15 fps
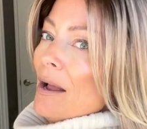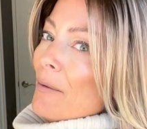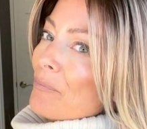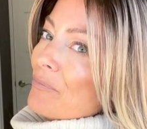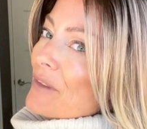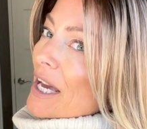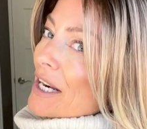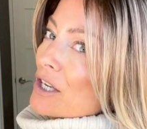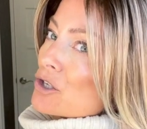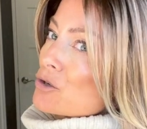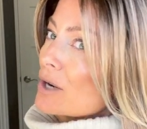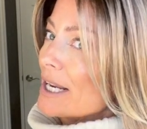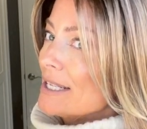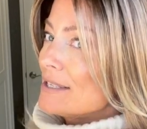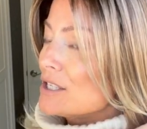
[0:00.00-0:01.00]
that it
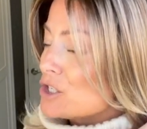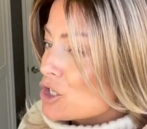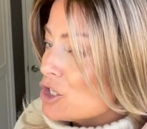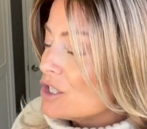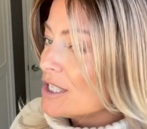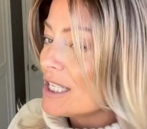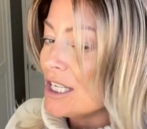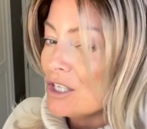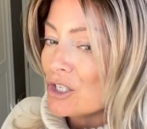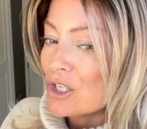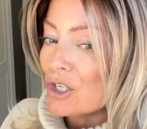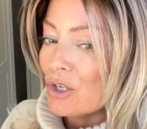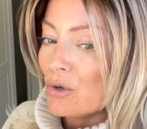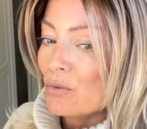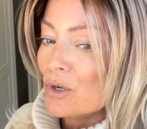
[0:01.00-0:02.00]
transitions
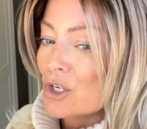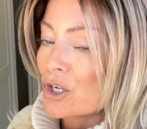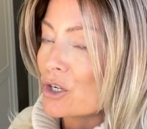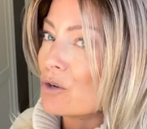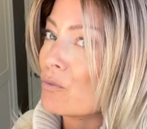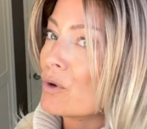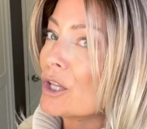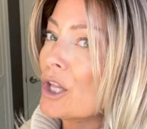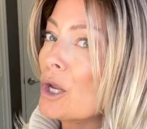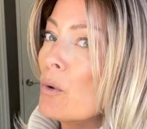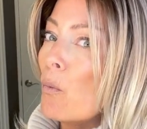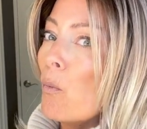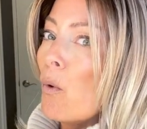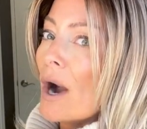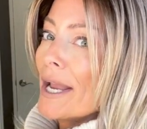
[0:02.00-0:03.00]
into, which are really
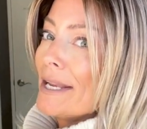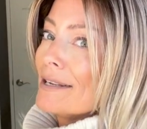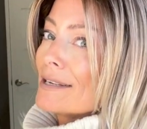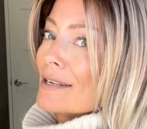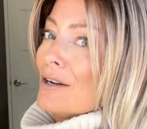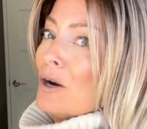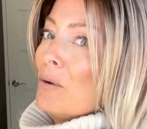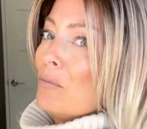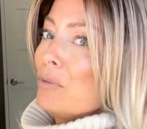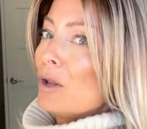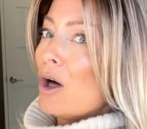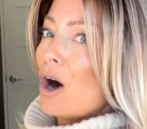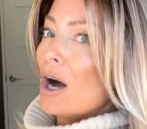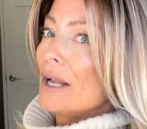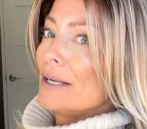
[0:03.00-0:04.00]
white
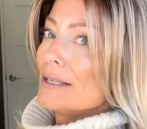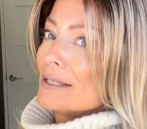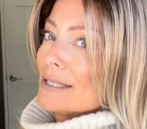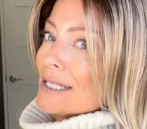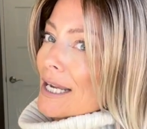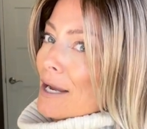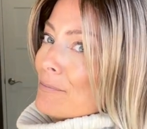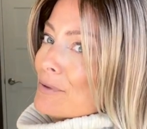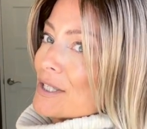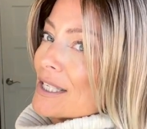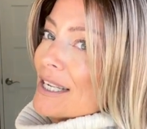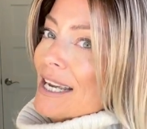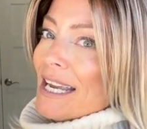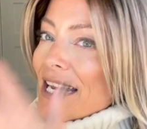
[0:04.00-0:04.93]
blonde tips?